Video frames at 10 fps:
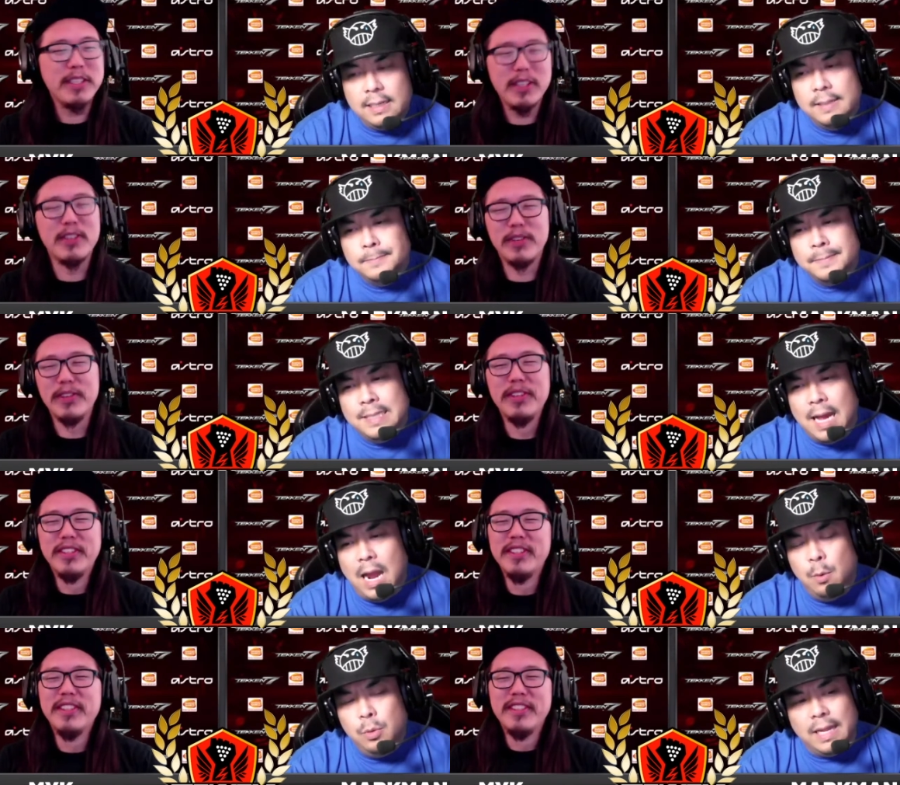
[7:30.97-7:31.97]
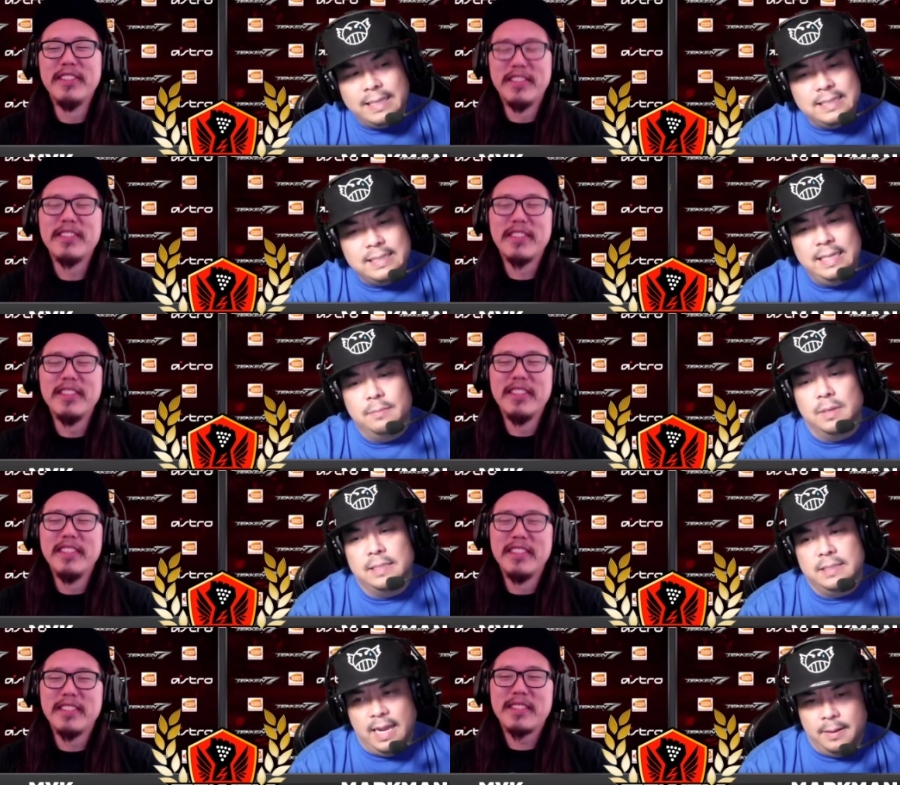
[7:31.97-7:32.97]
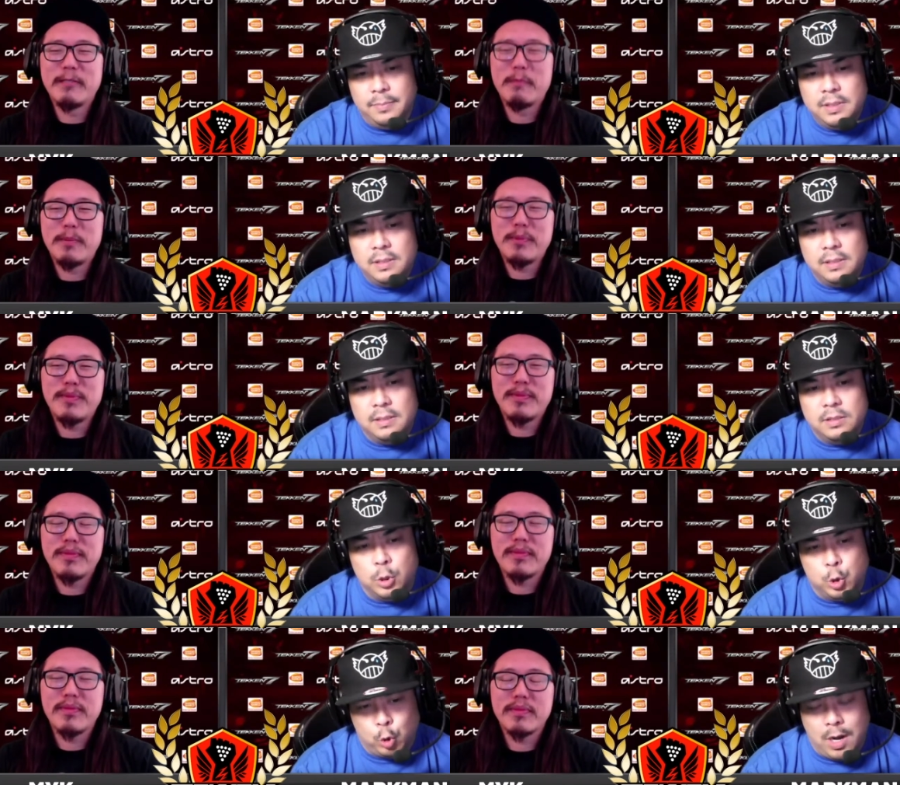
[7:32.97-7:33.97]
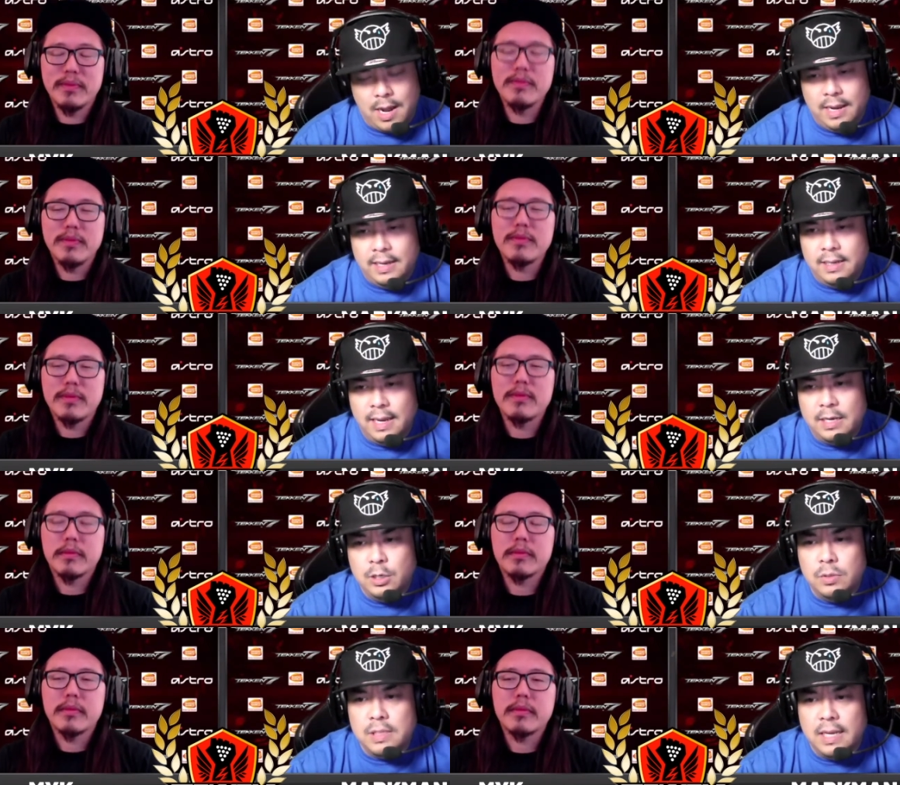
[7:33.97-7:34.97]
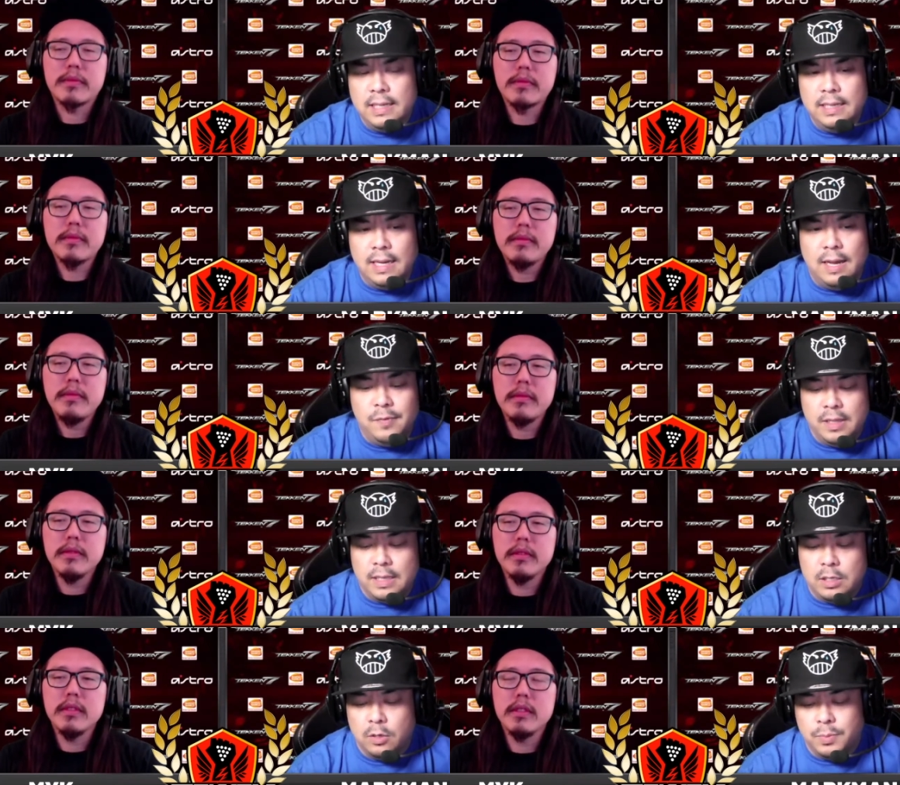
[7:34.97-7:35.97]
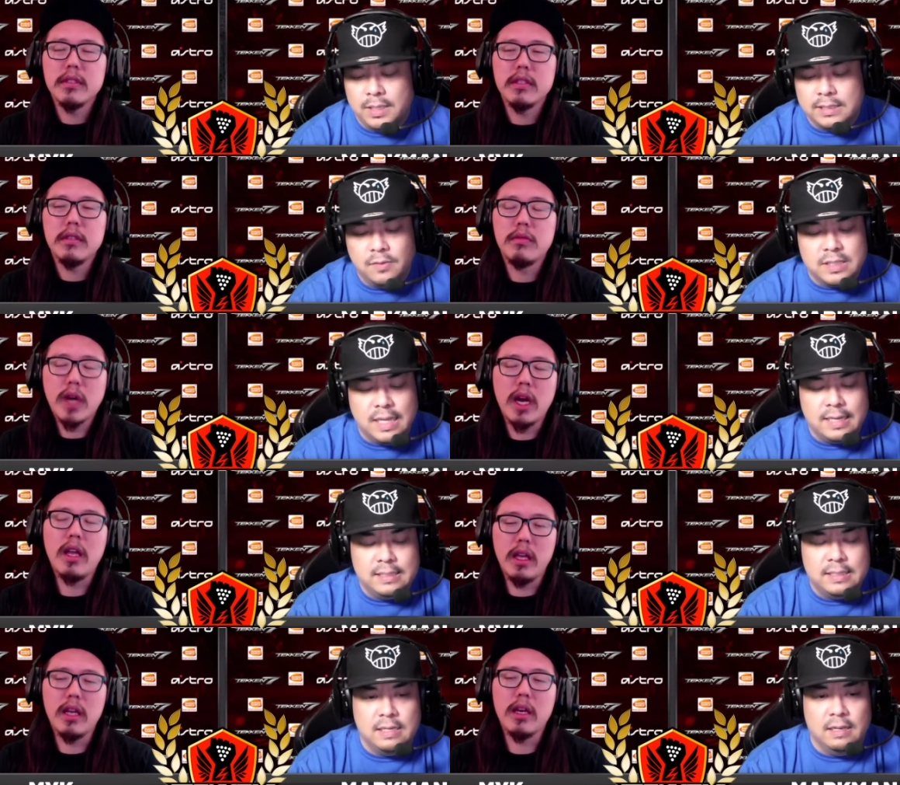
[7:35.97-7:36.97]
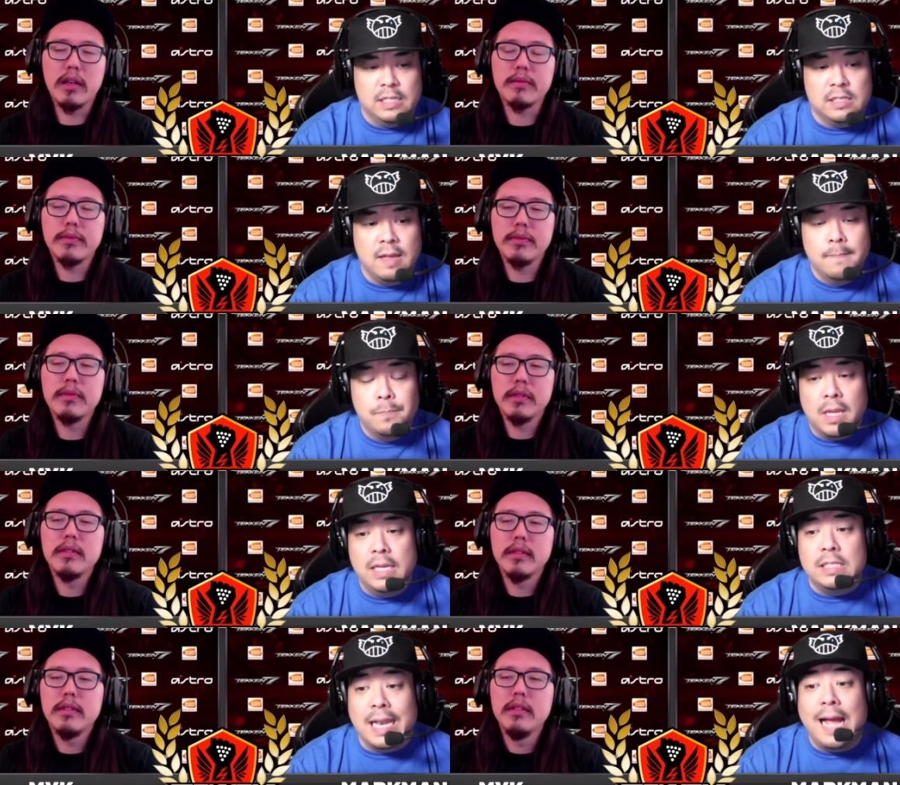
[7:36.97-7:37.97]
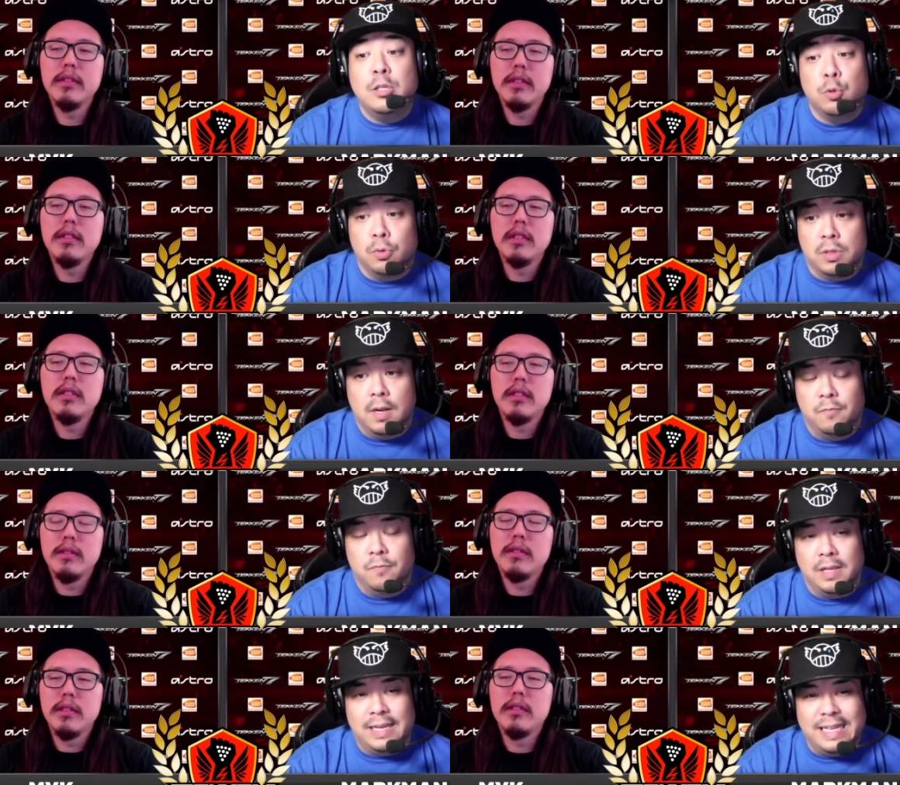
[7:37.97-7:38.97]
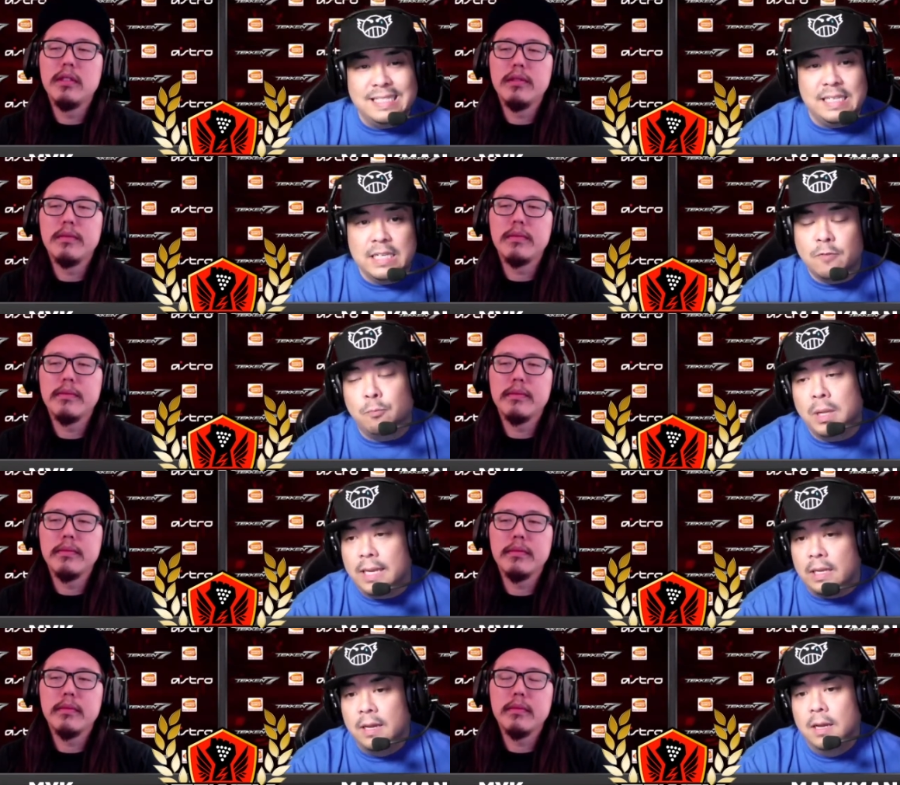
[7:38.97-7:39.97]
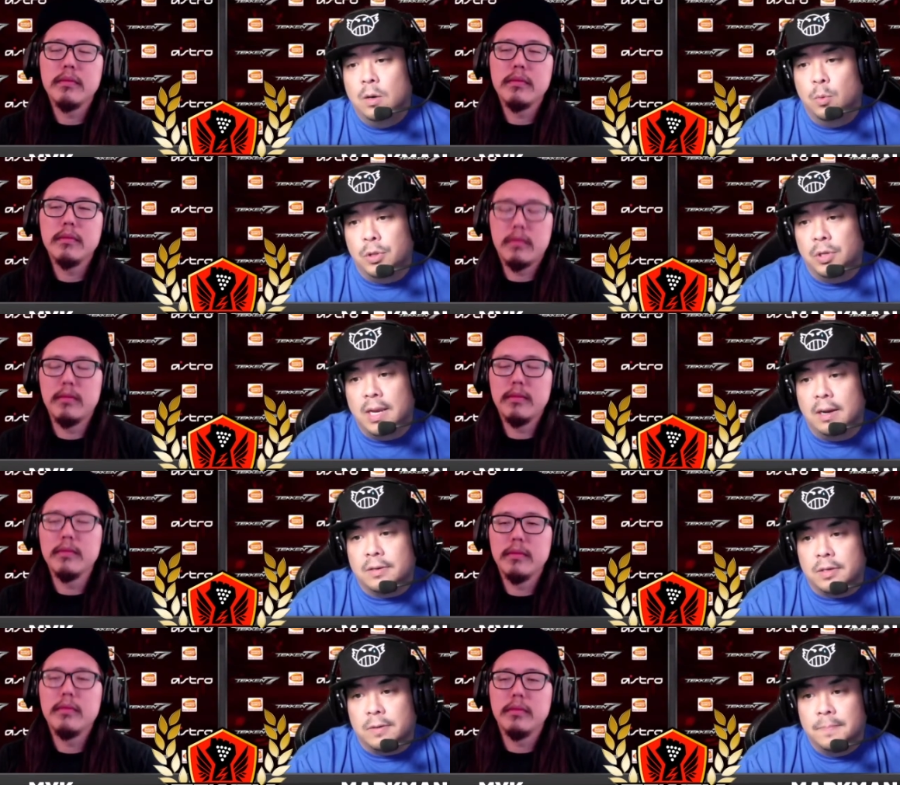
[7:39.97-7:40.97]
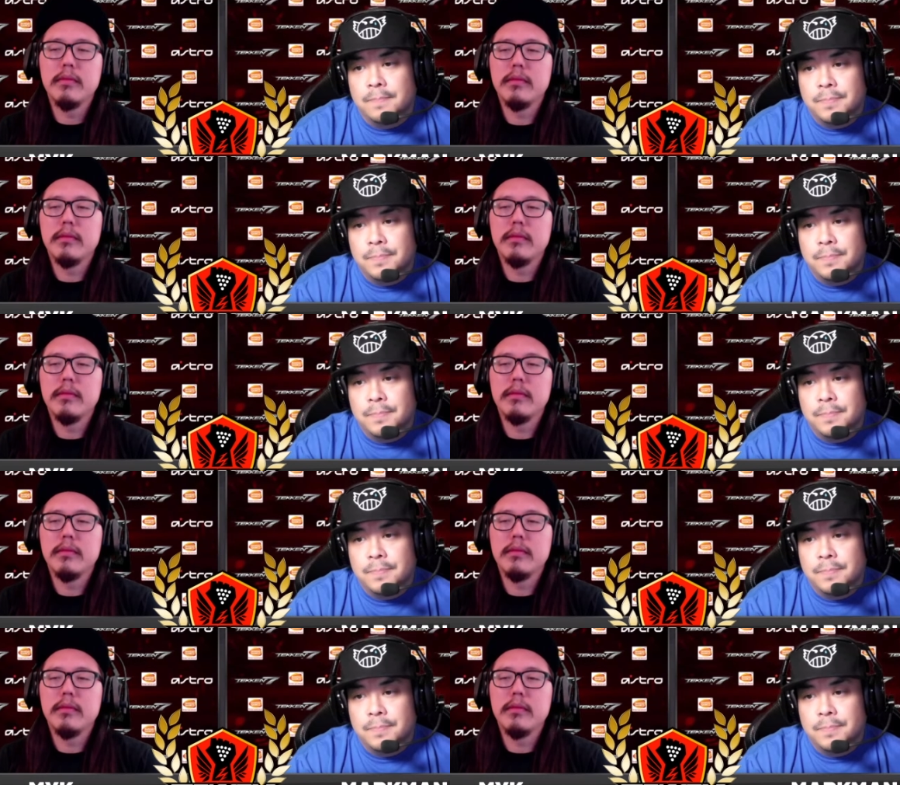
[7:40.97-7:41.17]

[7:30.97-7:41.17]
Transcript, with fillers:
Speaker 1: do? I would like to see him attempt to try and use Eddie. I feel like, you know, because of his oh, legacy yeah. skill and his his natural comfort, like instinctive play with the character.